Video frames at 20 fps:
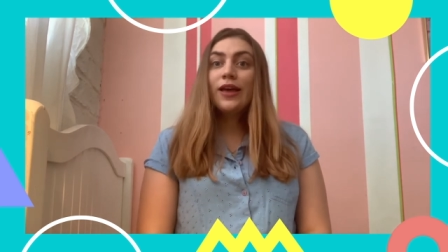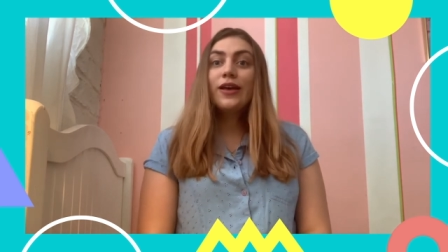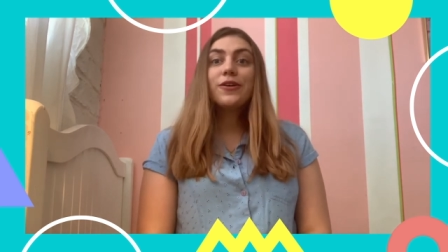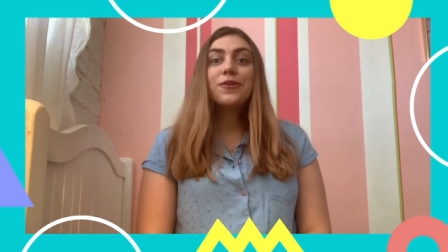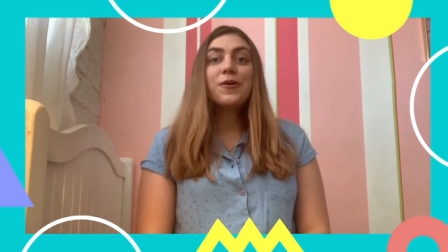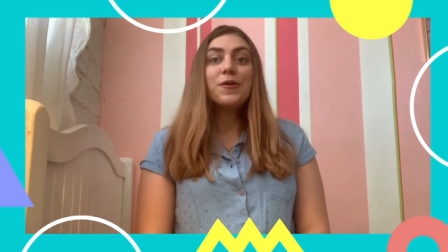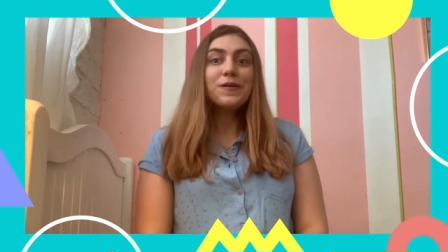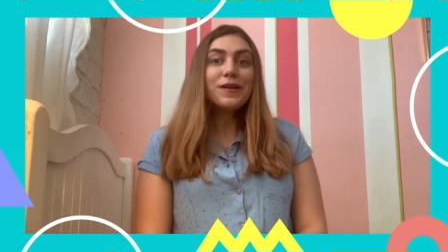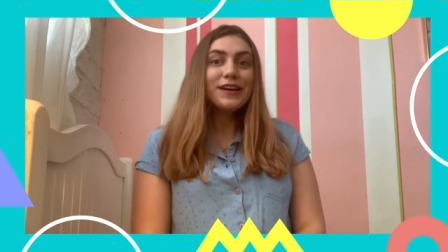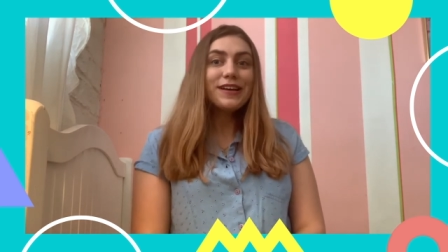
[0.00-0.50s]

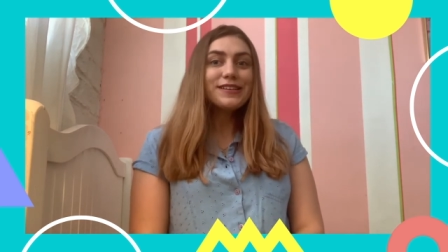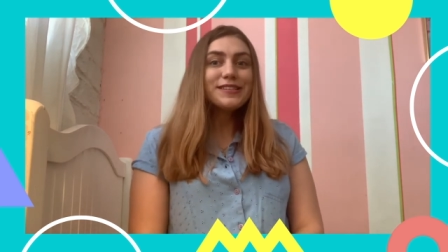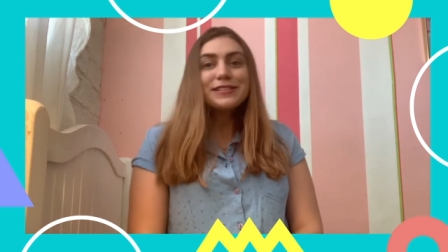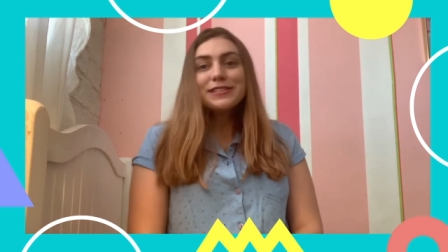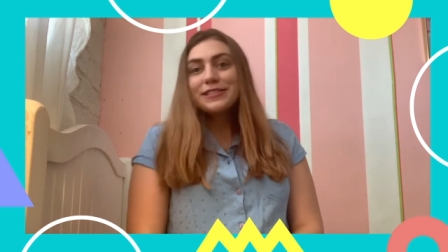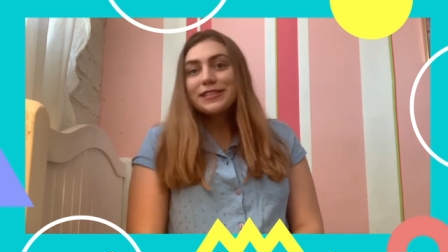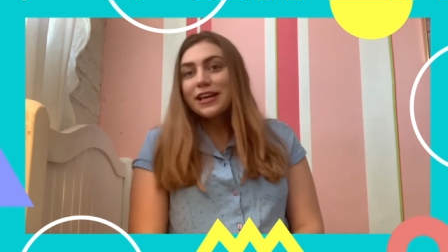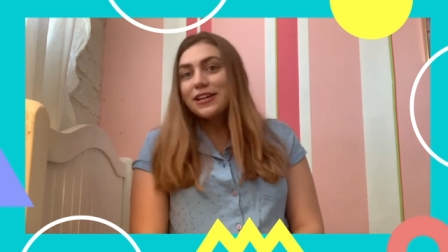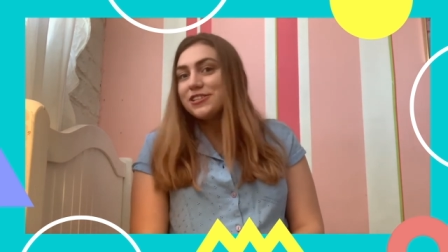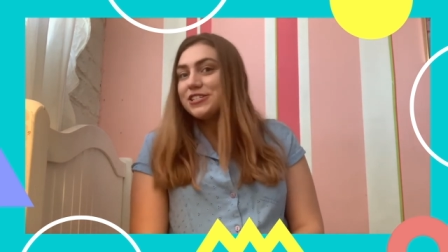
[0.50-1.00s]
Coding is
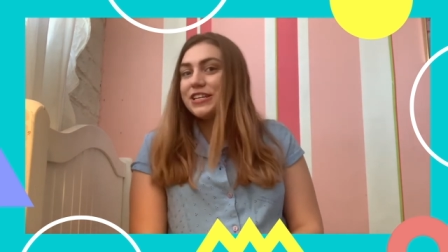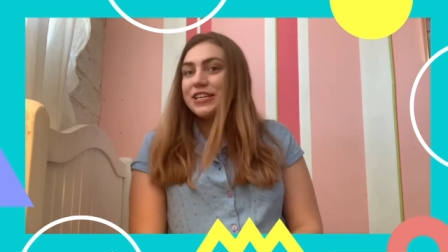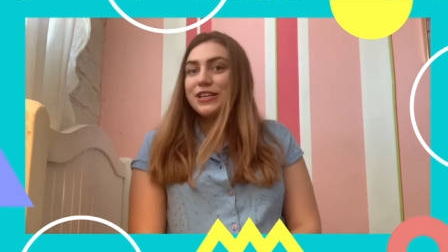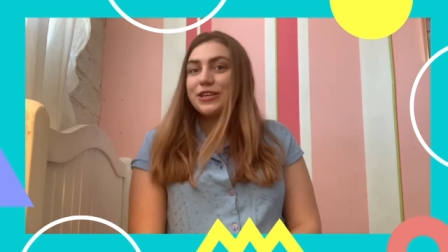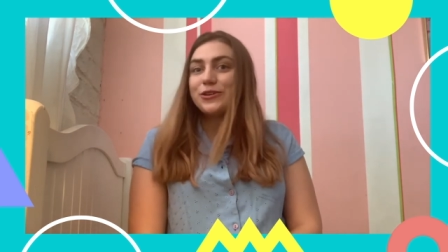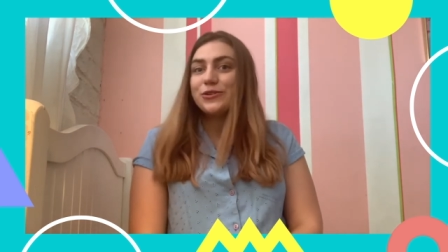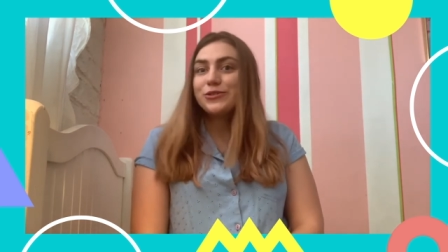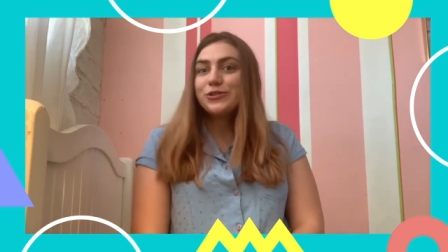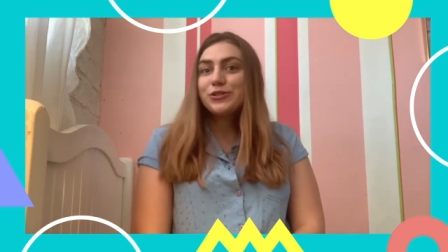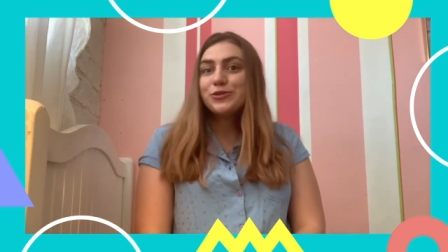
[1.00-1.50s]
such a
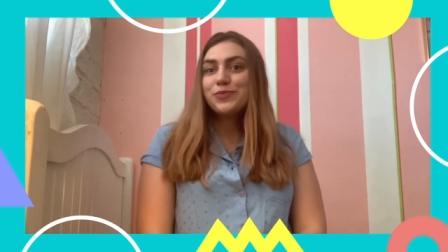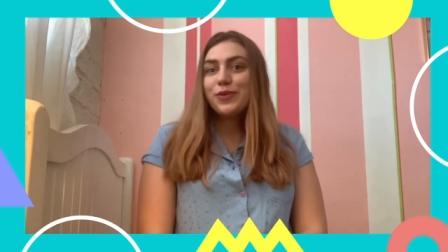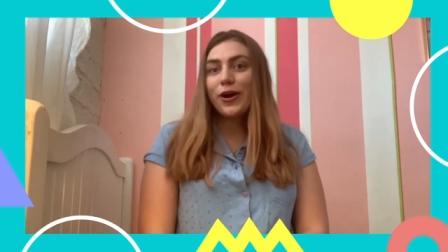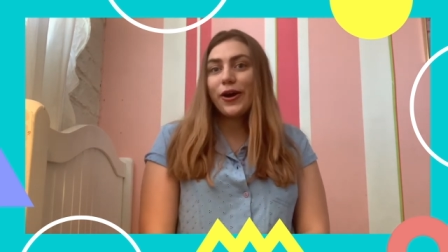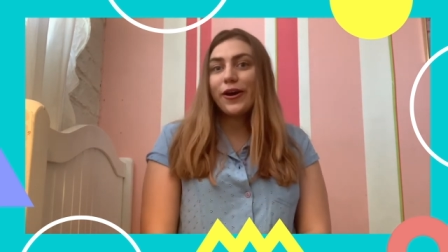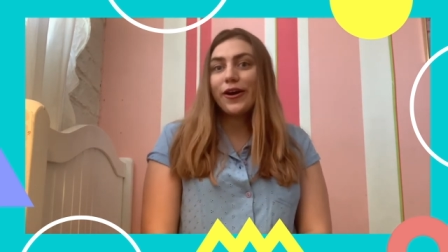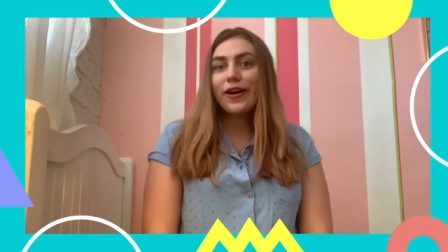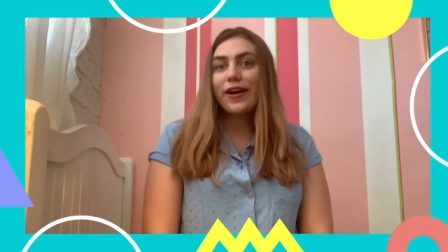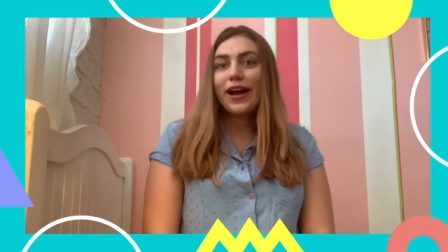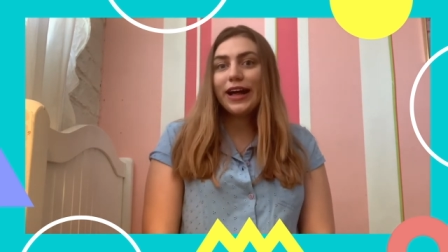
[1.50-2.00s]
huge
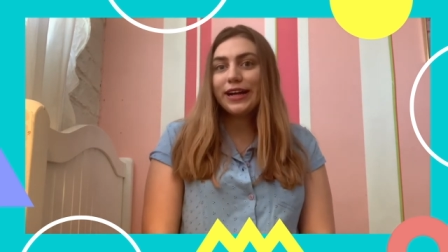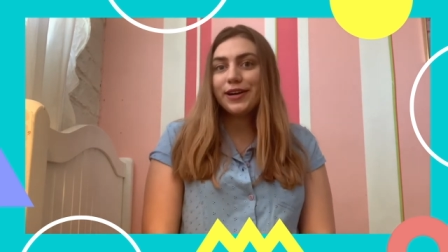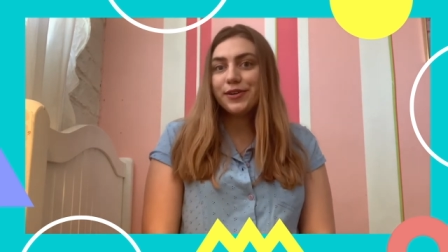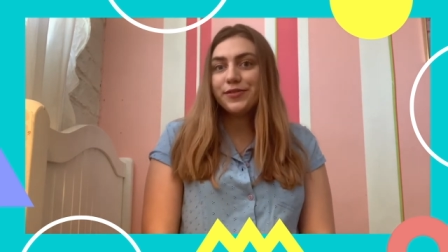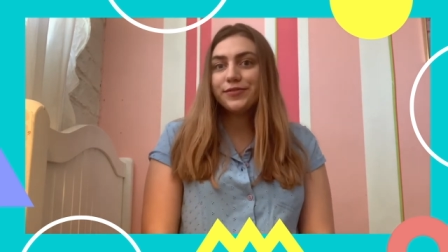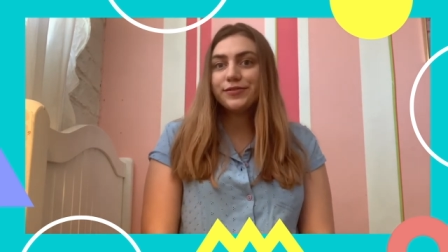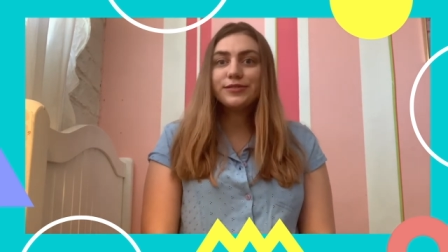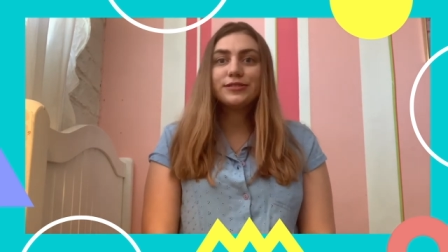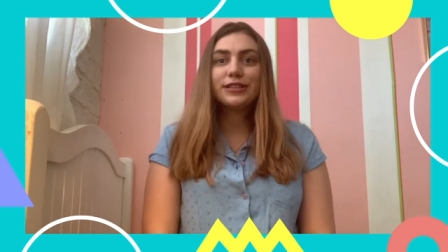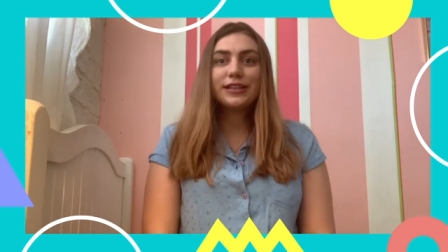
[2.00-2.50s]
part of
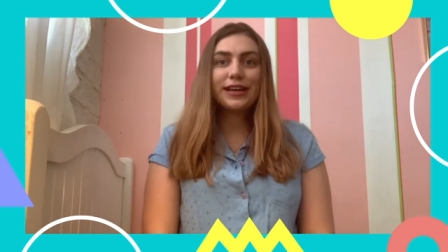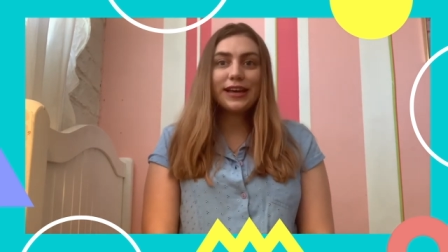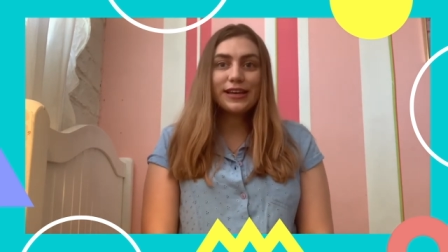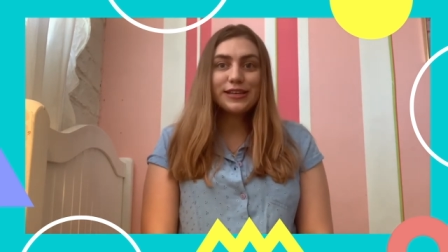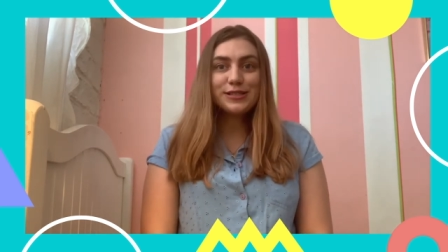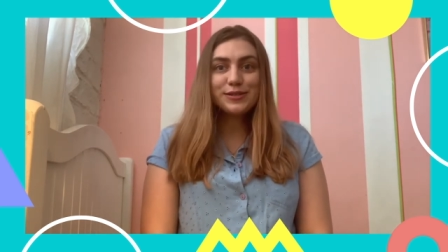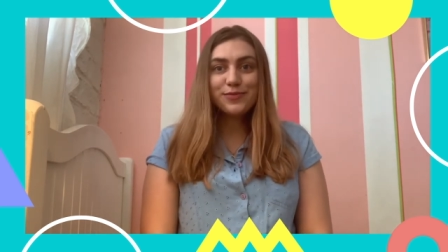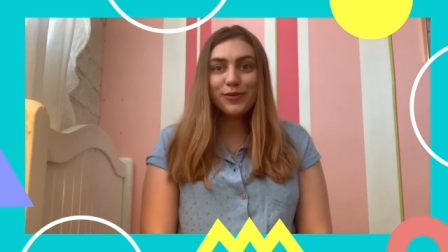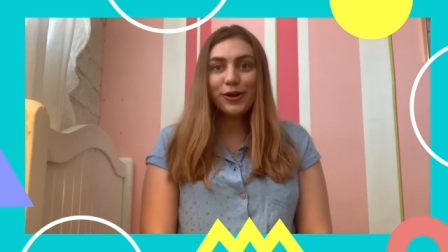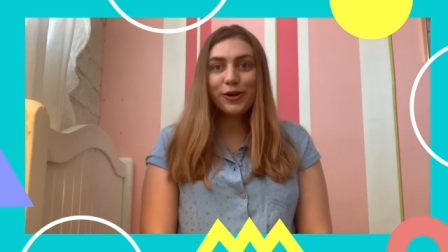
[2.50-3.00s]

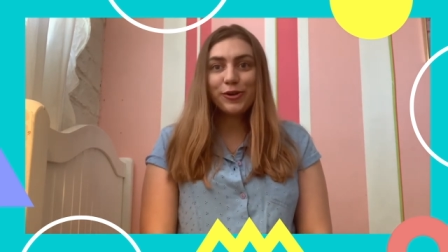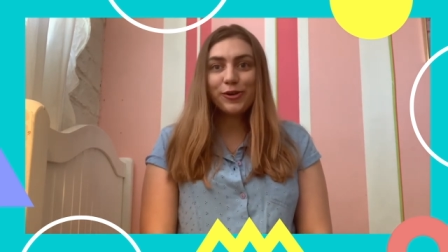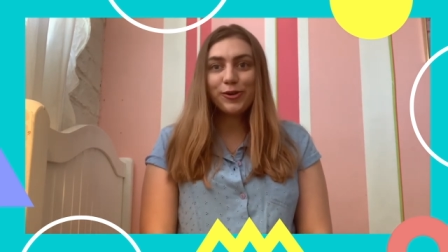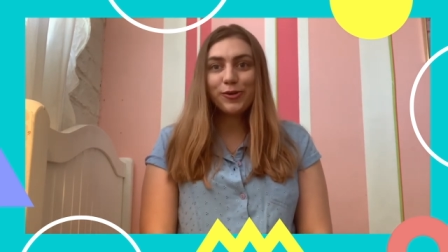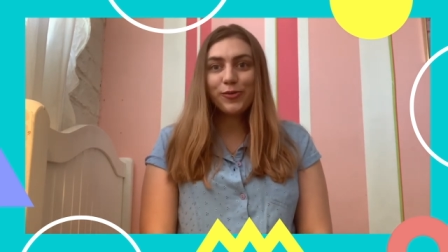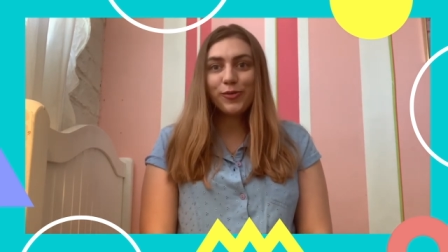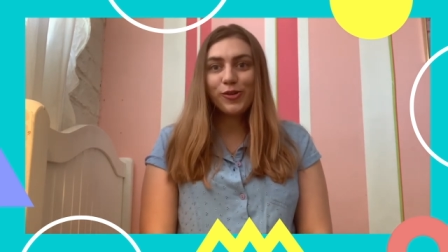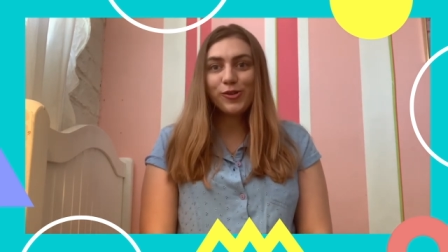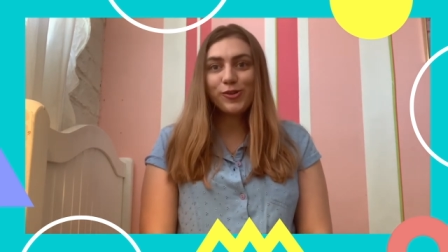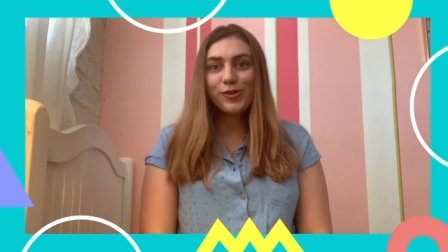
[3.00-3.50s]
today's modern
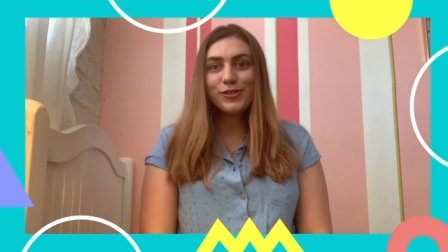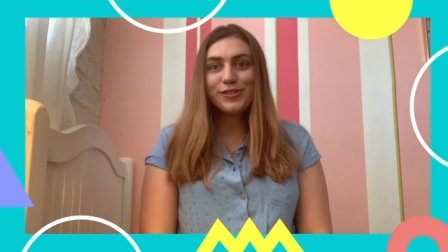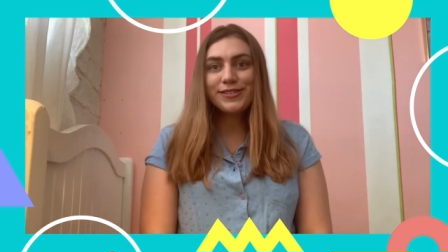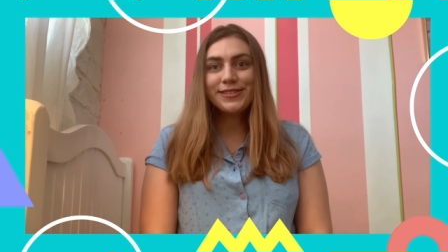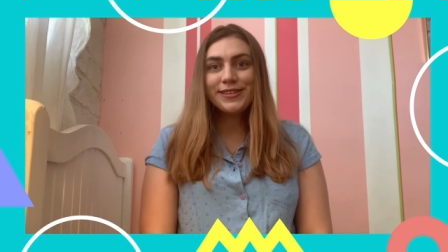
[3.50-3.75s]
world.